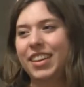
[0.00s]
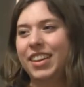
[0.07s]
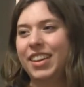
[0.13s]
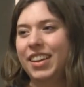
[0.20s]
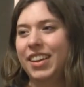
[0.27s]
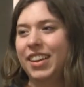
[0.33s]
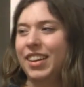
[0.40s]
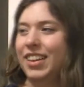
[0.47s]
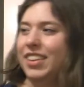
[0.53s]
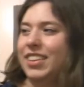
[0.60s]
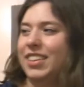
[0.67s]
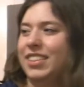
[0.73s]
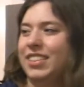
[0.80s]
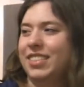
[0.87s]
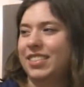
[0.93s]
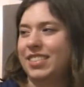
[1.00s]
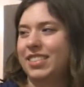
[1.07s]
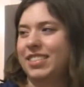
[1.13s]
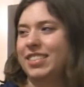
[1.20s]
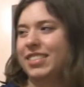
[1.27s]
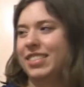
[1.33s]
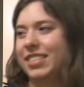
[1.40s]

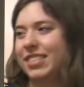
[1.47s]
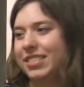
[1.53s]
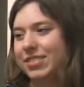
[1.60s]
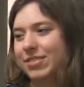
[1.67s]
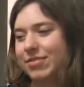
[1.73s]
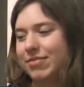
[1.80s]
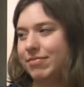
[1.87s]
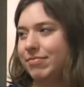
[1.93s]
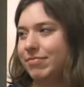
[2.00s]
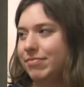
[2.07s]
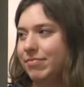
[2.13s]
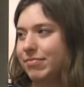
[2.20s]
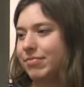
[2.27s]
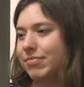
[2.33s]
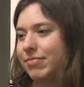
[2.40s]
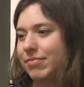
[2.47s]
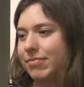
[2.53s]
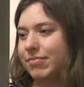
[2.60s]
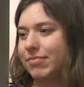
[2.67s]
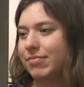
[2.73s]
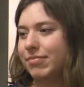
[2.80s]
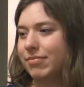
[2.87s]

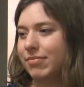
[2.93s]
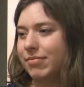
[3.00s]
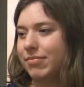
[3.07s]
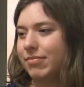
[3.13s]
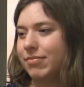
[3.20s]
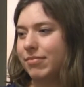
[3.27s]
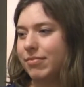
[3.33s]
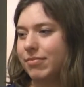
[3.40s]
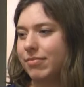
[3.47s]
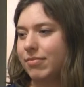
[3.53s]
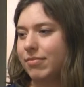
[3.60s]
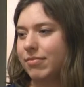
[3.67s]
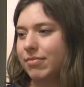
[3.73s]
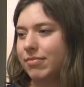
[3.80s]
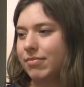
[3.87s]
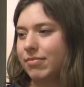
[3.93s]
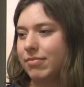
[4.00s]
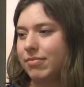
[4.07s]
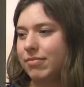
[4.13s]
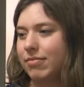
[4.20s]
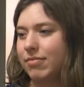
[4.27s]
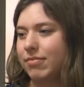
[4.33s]

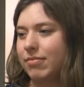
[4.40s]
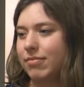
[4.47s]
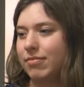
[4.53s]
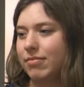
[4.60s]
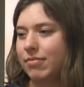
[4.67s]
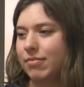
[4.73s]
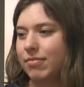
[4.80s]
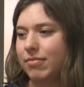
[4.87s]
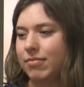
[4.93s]
No words are spoken by the person on screen.